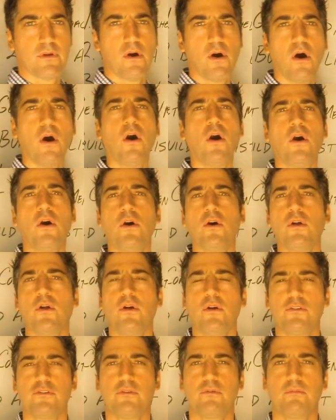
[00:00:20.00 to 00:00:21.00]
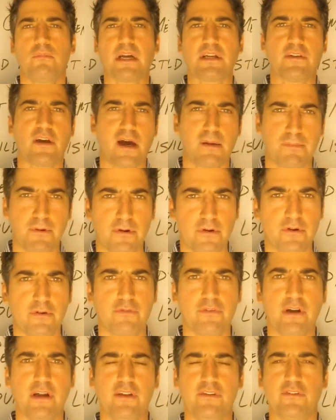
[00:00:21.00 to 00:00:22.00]
All my top earner
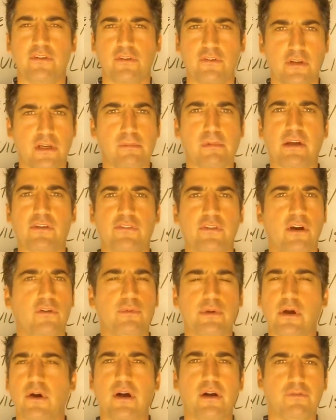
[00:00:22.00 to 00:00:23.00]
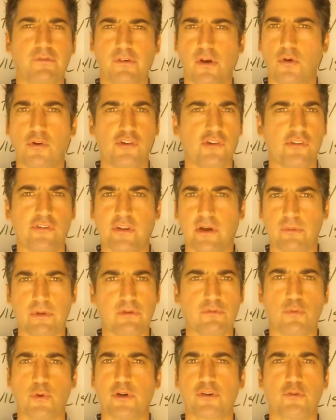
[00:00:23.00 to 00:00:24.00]
friends, including myself, we all have coaches that
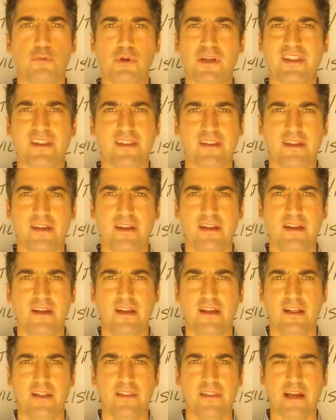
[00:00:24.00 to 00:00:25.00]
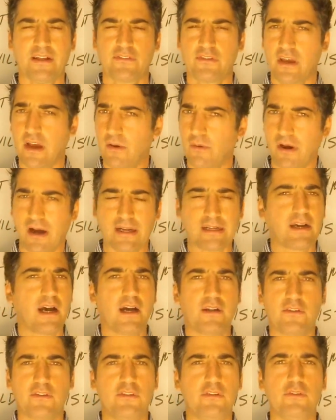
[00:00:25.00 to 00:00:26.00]
we've worked with. That's how I
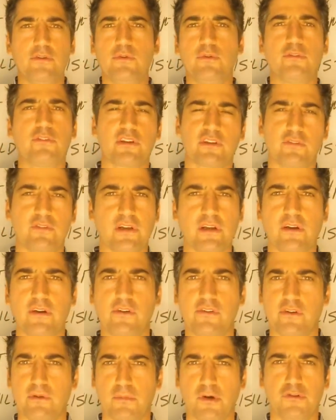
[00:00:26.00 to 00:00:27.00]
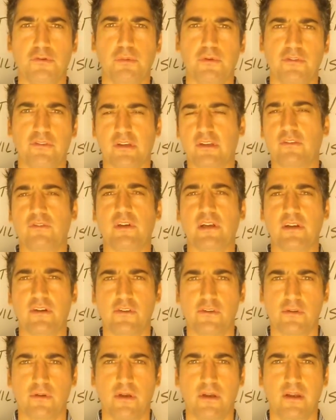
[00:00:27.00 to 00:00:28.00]
got to six figures and multiple six
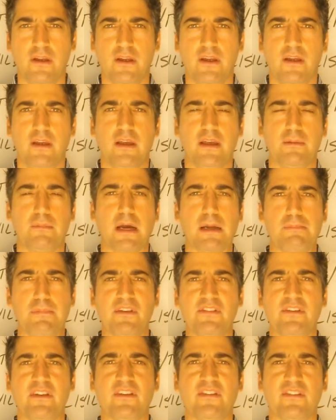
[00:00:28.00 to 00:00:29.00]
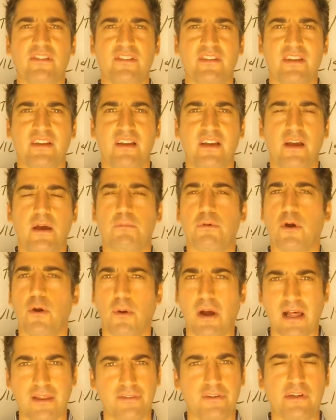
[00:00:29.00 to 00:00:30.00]
figures in my business
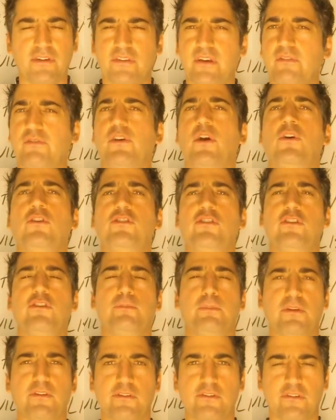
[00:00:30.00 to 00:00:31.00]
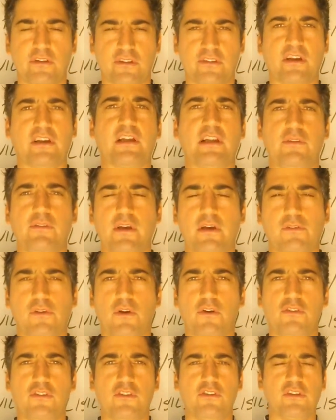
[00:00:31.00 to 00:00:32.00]
pro athletes have coaches, business executives have
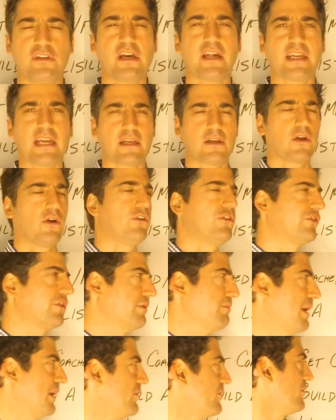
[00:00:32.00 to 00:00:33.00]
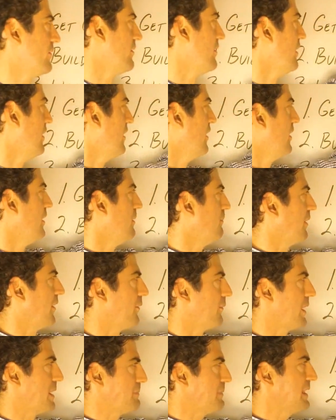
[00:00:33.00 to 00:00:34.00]
coaches. You've got to get coached and mentored by
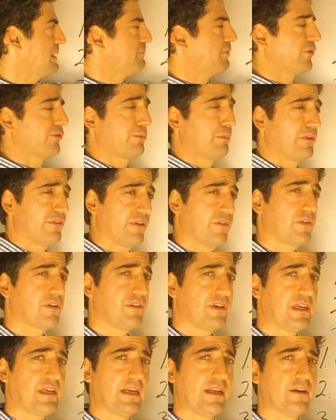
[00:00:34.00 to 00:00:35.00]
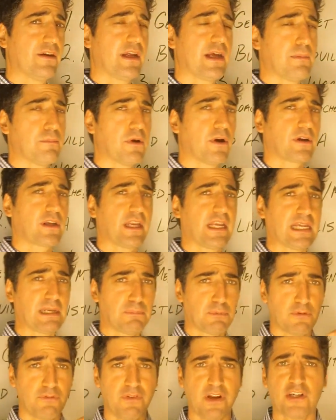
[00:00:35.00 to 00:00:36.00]
the right people, specifically internet marketing
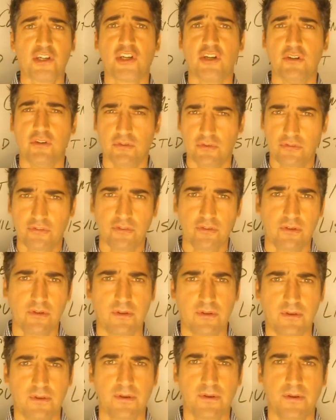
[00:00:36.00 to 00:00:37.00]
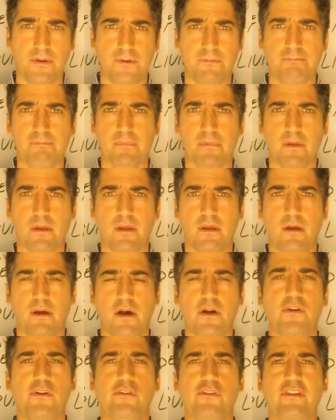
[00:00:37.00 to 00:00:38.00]
professionals.
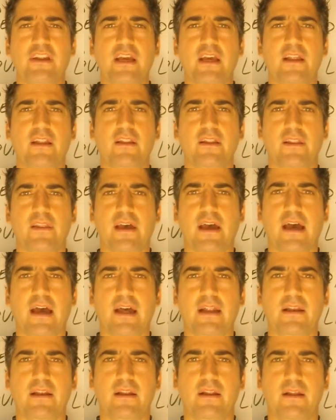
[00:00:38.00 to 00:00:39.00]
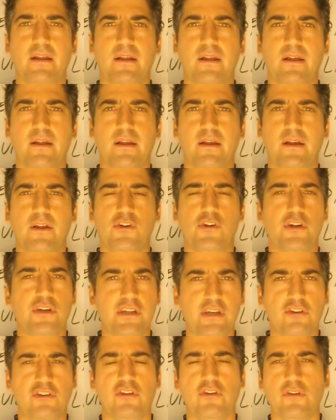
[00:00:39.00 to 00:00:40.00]
Understand that
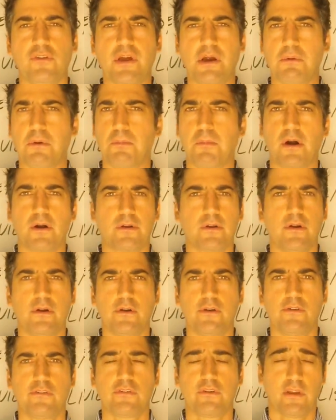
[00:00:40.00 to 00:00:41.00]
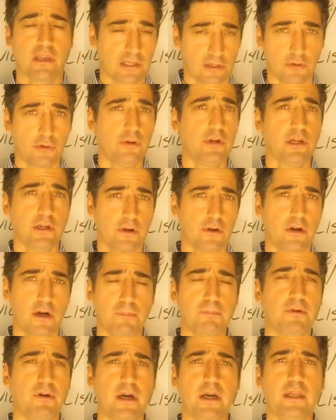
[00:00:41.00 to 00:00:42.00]
traditional network marketers, including your
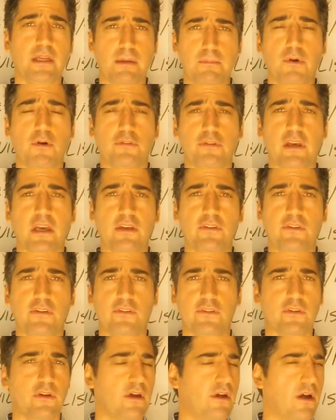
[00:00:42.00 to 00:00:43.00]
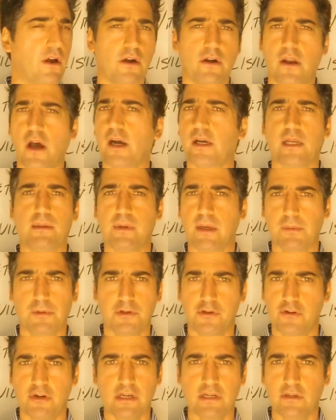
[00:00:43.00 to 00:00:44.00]
upline in most cases, are not going to be
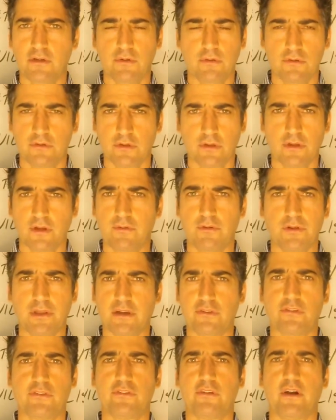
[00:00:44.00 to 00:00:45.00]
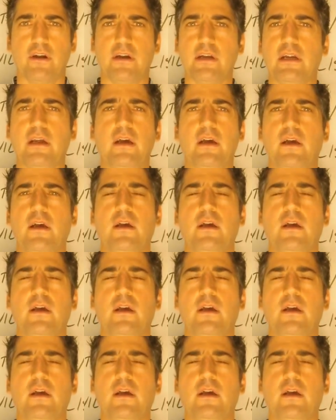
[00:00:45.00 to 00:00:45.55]
able to train you to the level necessary